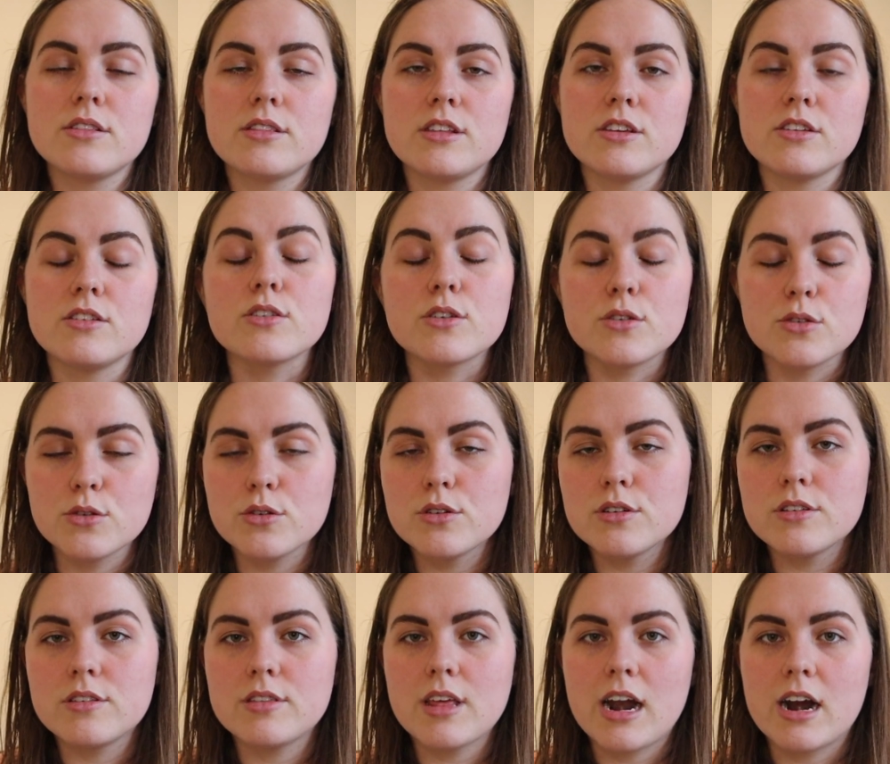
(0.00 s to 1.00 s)
the
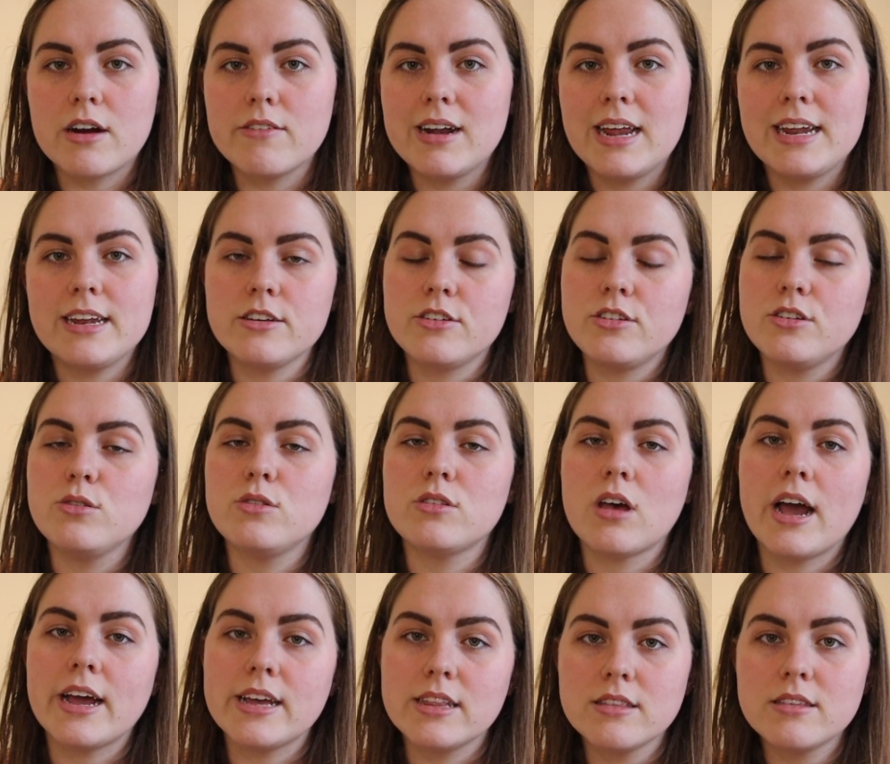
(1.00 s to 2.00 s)
schools that are related to
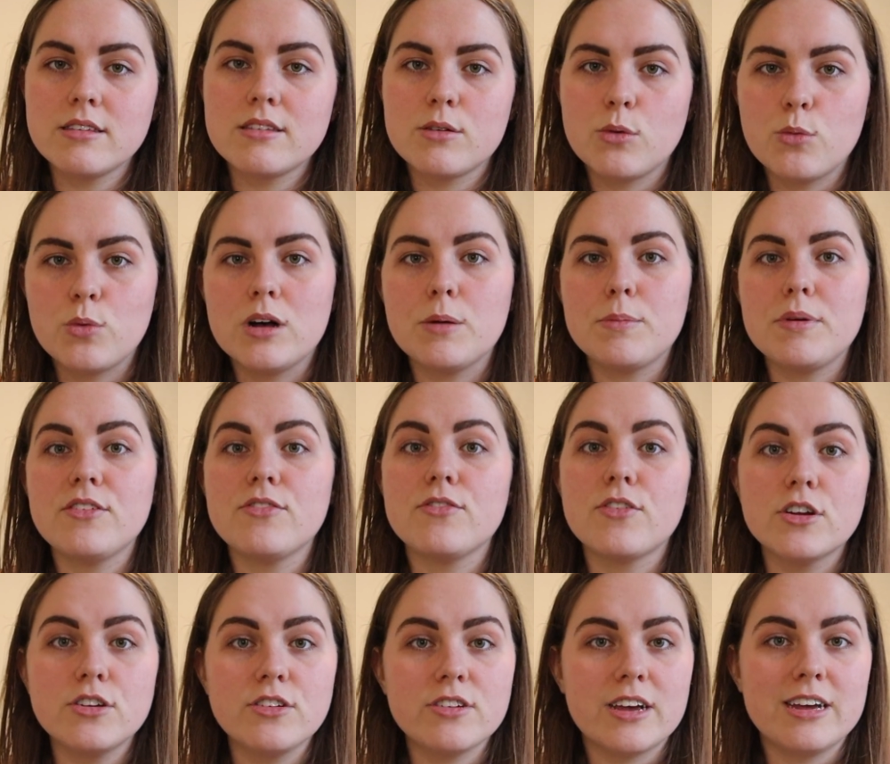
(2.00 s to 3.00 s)
science, will be
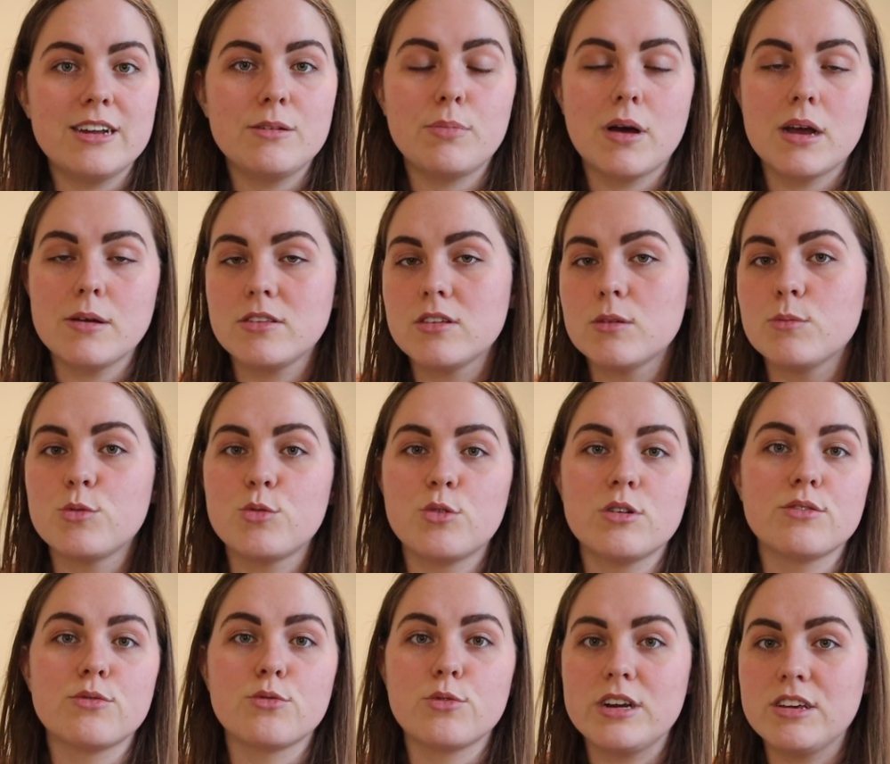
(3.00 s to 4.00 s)
funded by some
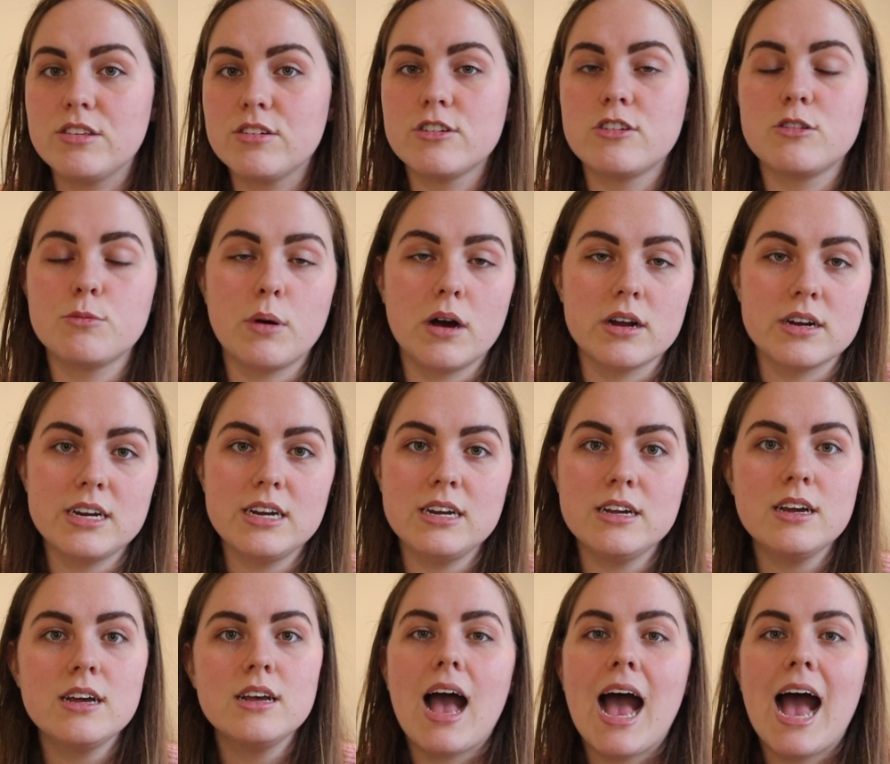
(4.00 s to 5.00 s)
sort of research
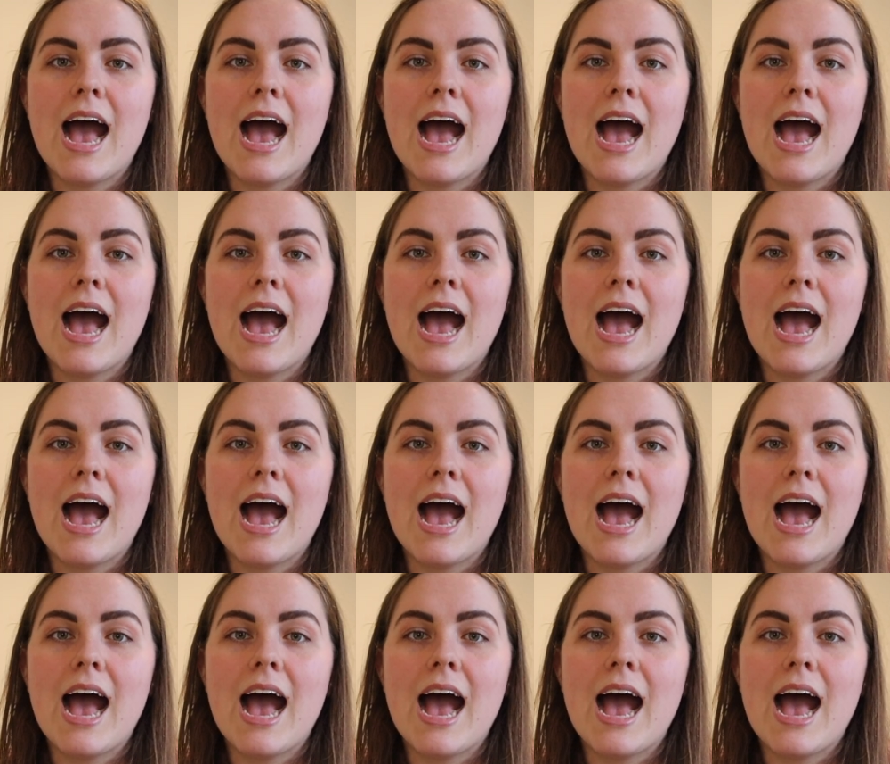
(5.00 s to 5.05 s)
body.